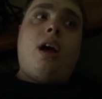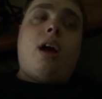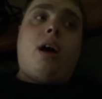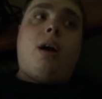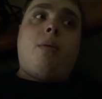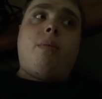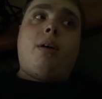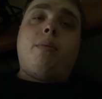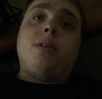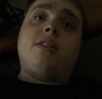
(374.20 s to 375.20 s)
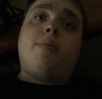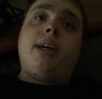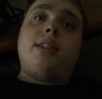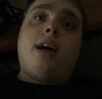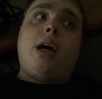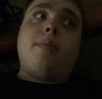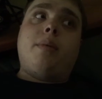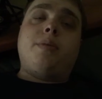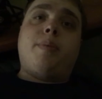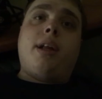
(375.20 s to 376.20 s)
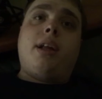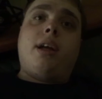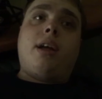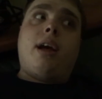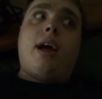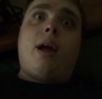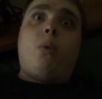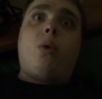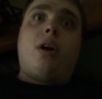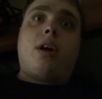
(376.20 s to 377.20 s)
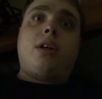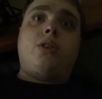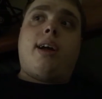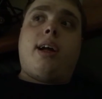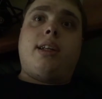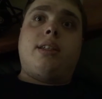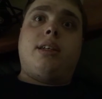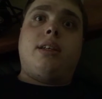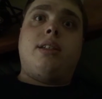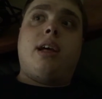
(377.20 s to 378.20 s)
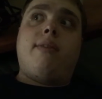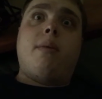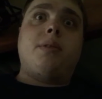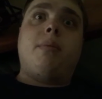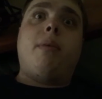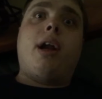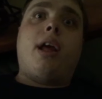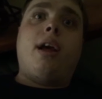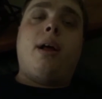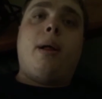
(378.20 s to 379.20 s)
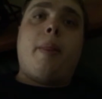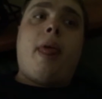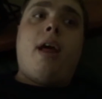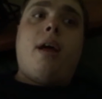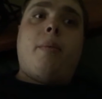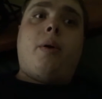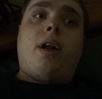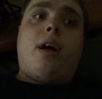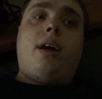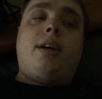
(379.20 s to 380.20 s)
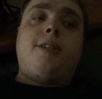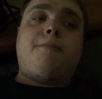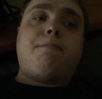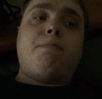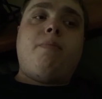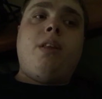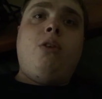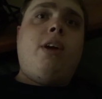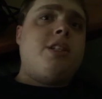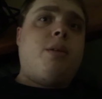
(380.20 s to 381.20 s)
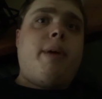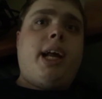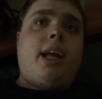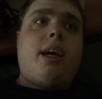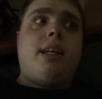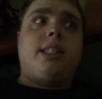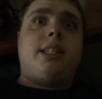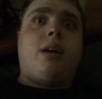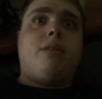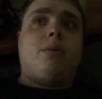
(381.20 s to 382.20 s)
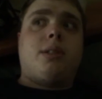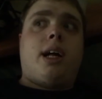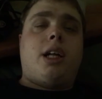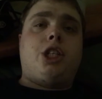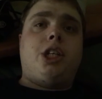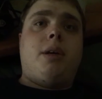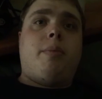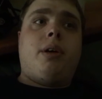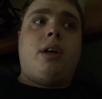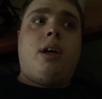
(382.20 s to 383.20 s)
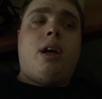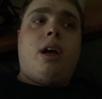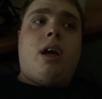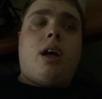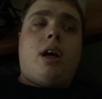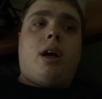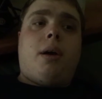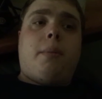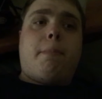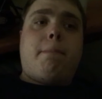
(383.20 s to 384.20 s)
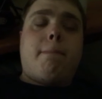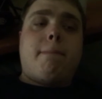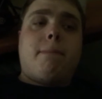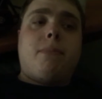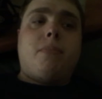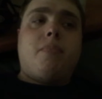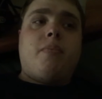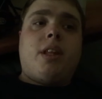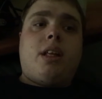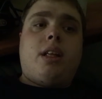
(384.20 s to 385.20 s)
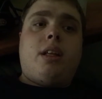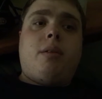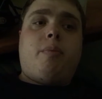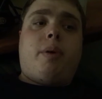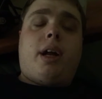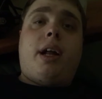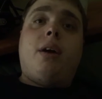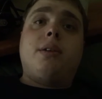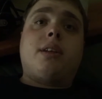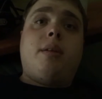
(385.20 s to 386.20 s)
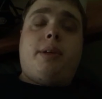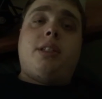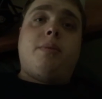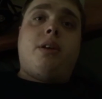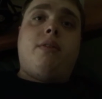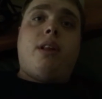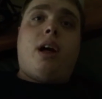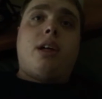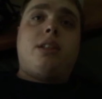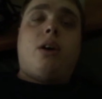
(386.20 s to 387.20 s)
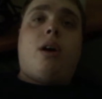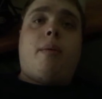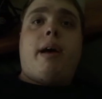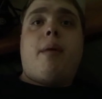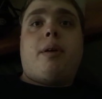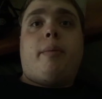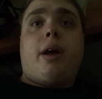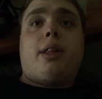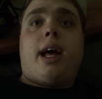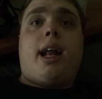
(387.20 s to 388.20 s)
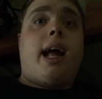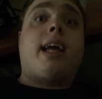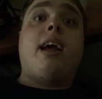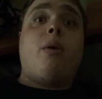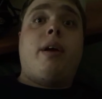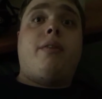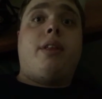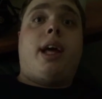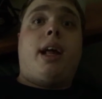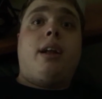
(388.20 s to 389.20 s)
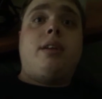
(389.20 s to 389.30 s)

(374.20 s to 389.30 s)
Um, most of my time I'm spending at work trying to save up some money. But uh, WrestleMania itself was not cheap. Um, but I know it's going to be some good vlogs, so I'm happy about that, and I can't wait for that.